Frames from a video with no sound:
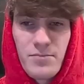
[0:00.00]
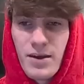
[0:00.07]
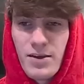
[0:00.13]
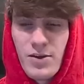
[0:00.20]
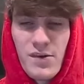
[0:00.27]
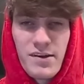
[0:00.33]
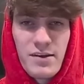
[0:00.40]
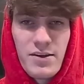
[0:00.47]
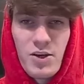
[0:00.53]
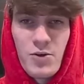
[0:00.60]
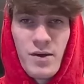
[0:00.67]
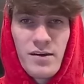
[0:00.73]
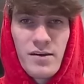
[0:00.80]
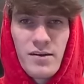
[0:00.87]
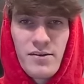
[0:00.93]
be used in
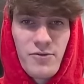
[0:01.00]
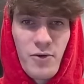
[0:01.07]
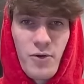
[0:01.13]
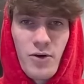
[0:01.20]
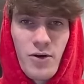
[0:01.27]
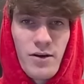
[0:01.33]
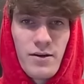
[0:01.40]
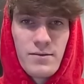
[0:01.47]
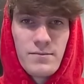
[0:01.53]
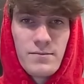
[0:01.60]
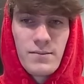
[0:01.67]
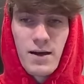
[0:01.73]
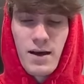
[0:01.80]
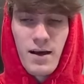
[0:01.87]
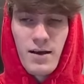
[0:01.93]
humans for
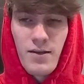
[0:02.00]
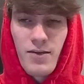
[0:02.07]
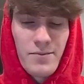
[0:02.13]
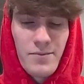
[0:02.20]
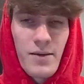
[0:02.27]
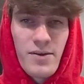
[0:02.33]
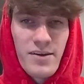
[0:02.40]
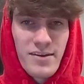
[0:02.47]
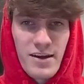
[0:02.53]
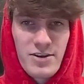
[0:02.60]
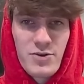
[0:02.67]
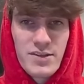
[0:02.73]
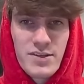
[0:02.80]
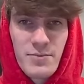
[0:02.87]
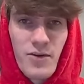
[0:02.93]
like maybe a
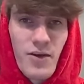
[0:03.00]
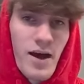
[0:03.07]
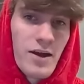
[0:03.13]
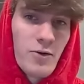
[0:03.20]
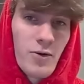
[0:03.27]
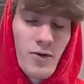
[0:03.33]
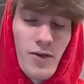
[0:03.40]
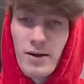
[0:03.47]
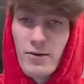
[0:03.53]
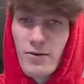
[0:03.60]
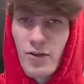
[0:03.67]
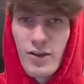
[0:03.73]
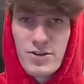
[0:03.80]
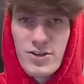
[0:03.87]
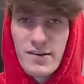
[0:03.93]
sexual stimuli or like a
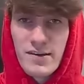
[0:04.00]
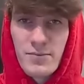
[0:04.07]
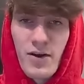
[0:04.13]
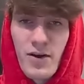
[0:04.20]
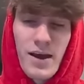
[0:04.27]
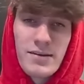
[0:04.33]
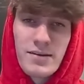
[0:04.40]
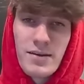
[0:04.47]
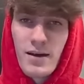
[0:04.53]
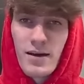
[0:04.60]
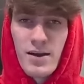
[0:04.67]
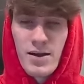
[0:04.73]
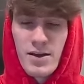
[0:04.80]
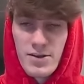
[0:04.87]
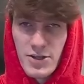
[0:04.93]
religious stimuli
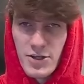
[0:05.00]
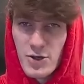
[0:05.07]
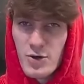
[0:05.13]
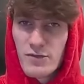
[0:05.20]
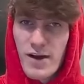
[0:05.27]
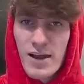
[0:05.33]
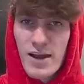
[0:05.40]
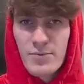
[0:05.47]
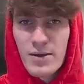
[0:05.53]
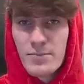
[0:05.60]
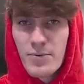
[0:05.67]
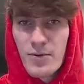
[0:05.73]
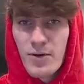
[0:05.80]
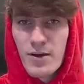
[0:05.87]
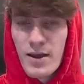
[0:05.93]
to unify
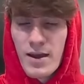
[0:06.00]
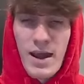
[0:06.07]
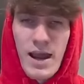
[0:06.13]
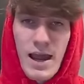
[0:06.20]
people.